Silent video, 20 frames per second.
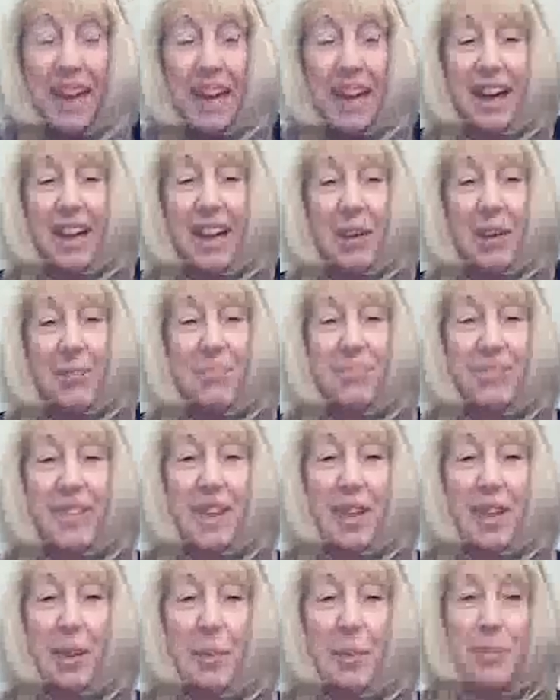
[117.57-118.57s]

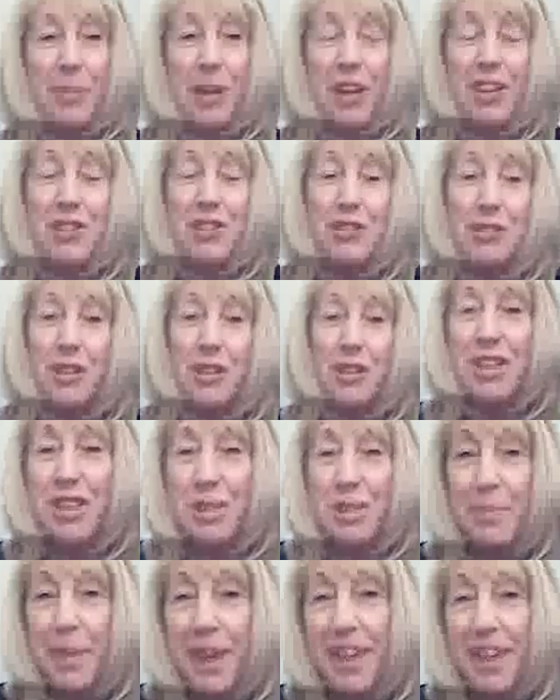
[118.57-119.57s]
But I try
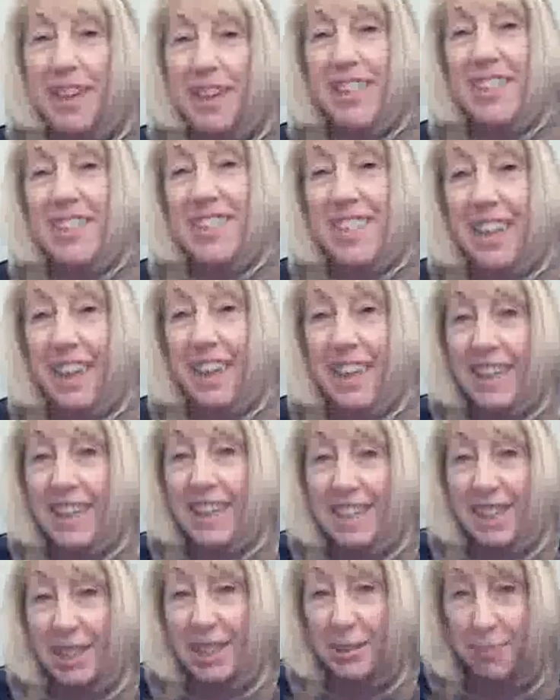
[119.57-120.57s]
to make it as
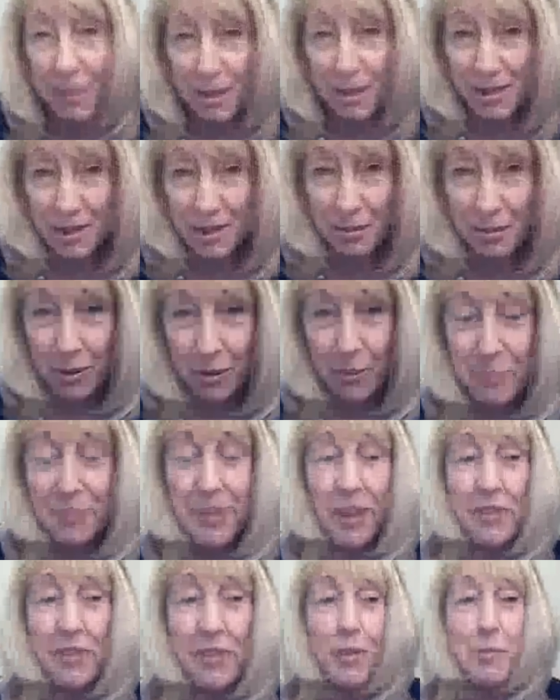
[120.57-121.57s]
easy as possible
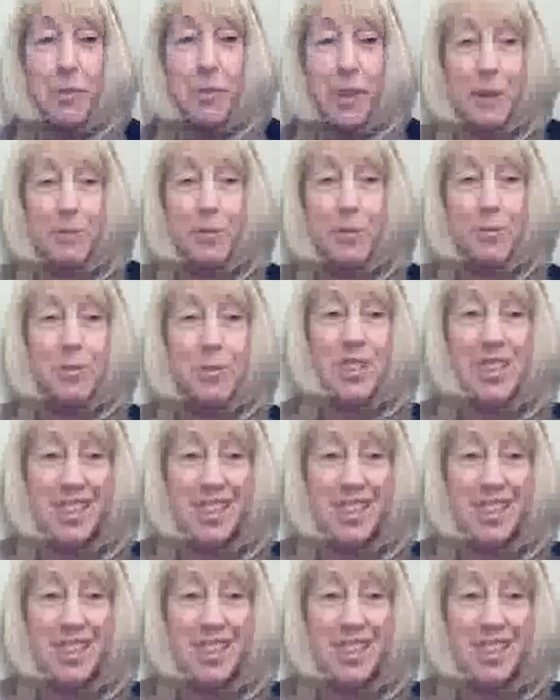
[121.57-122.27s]
for people to